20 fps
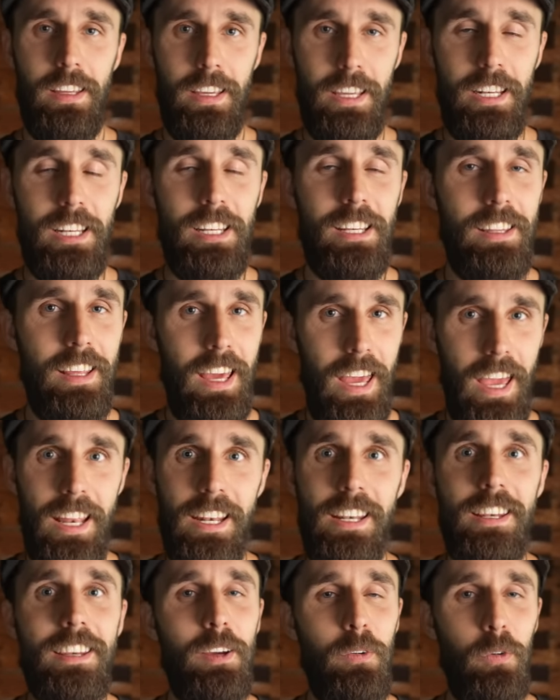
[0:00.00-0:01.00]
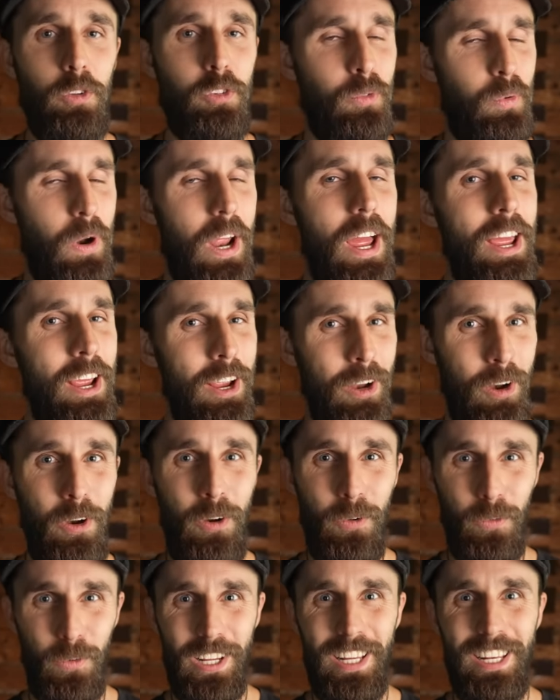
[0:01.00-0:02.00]
In the end, it was
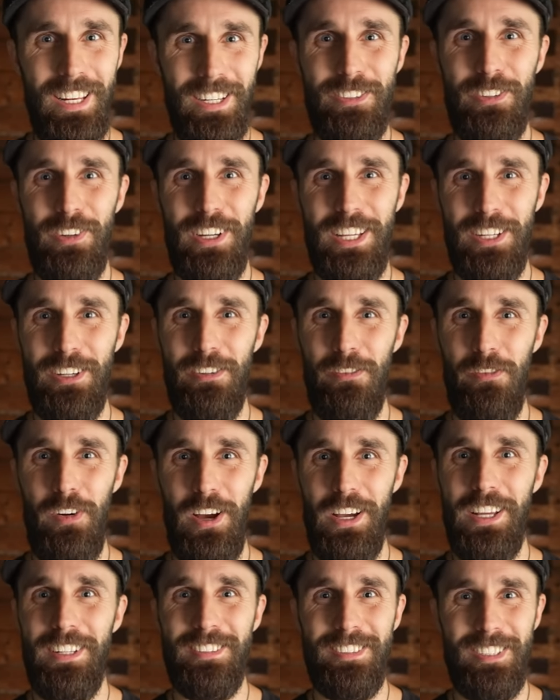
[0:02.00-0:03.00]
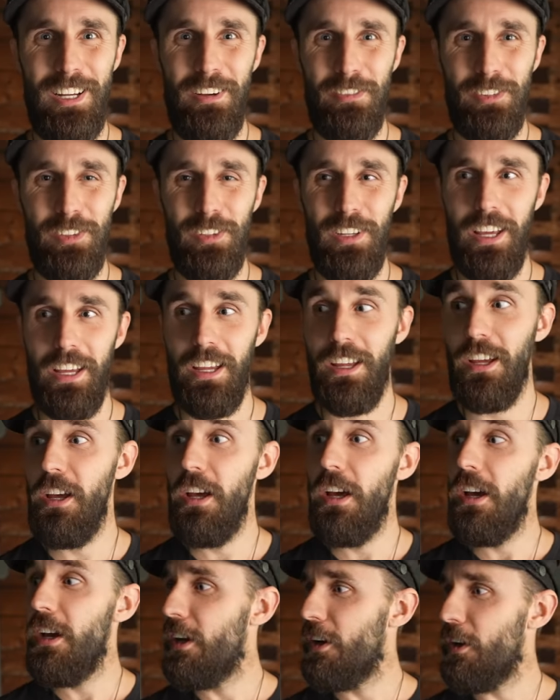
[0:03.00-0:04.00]
really tricky to find stuff to like,
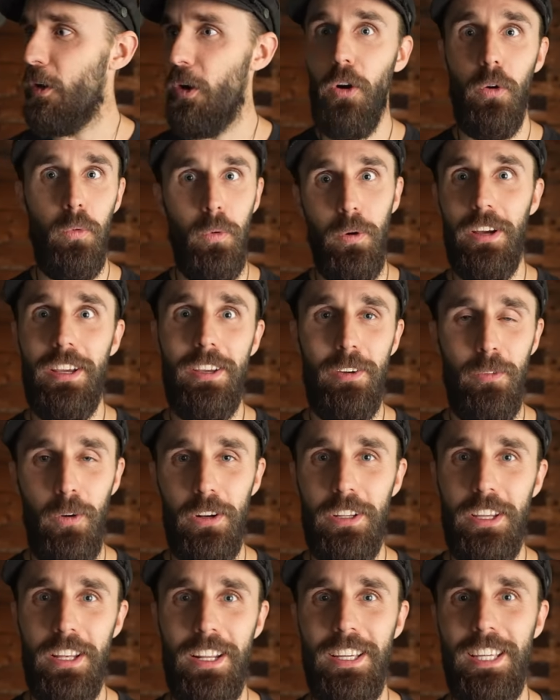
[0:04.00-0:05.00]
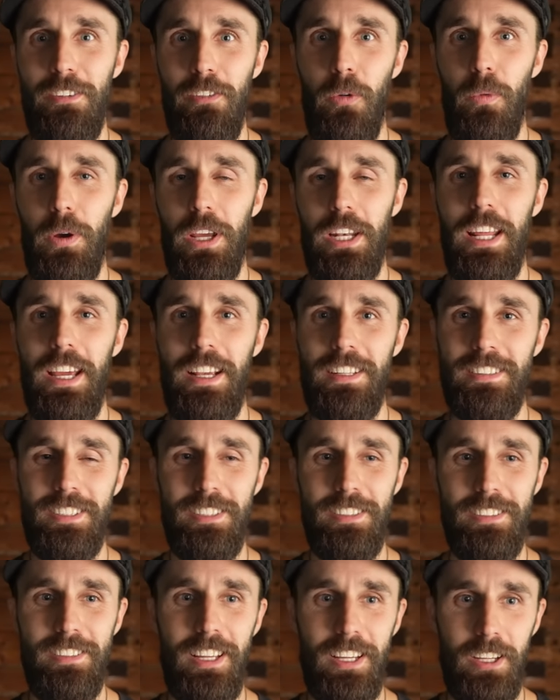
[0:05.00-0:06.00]
oh, what can I give away next?
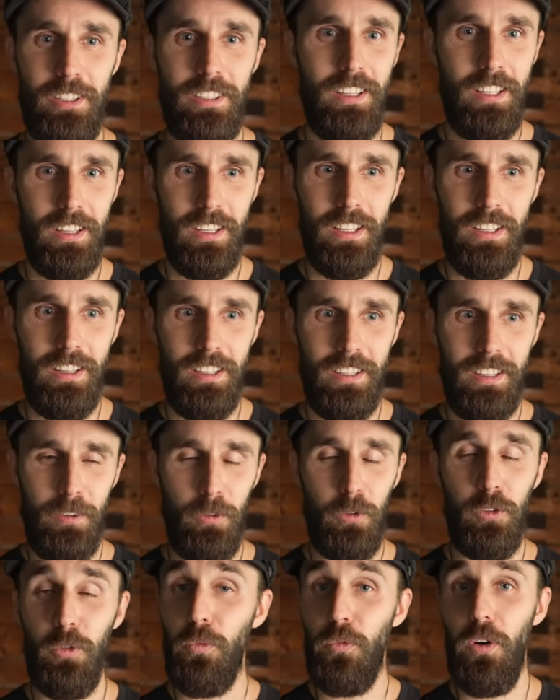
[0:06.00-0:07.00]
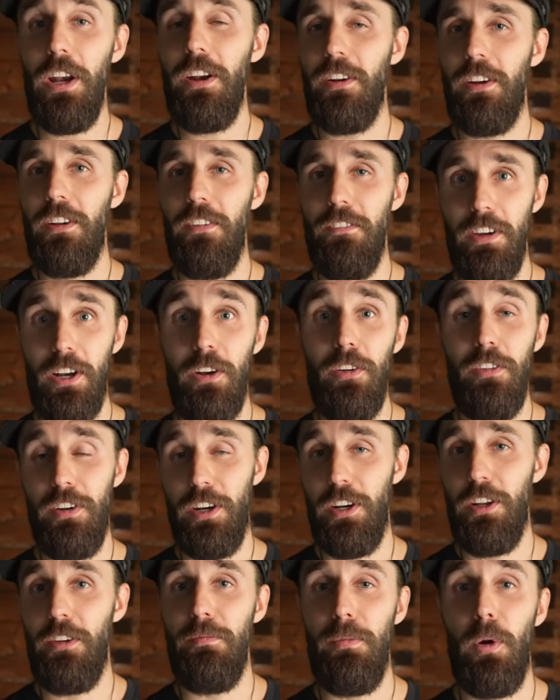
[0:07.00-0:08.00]
It's like, it was very, very,
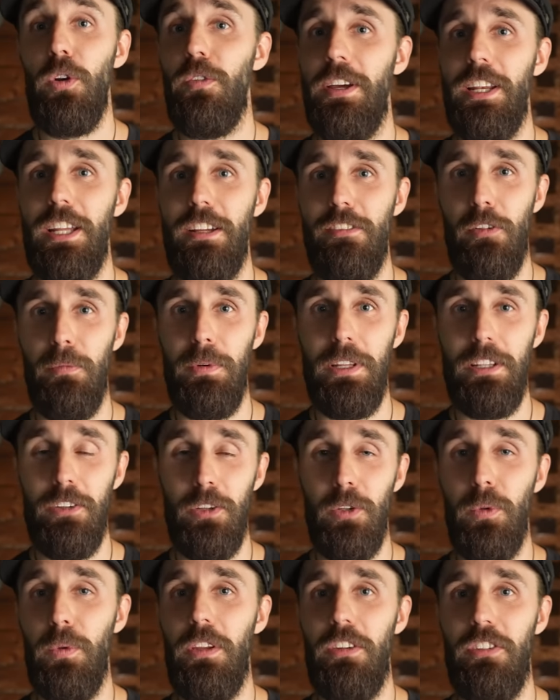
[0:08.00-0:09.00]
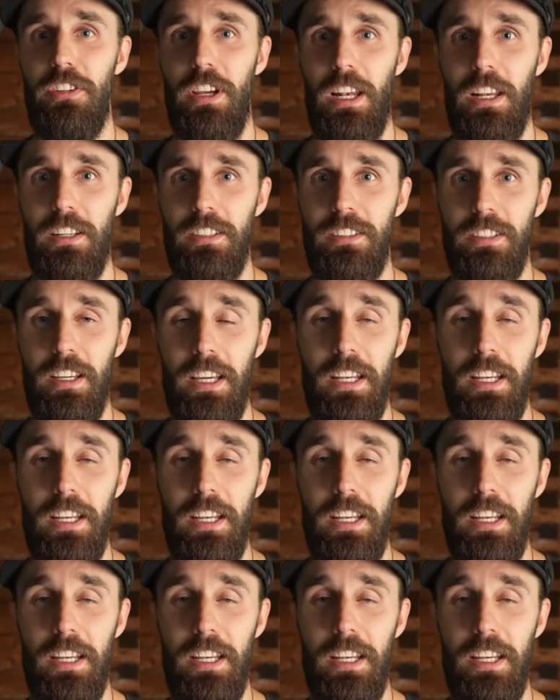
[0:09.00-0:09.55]
very motivating for me to do this challenge.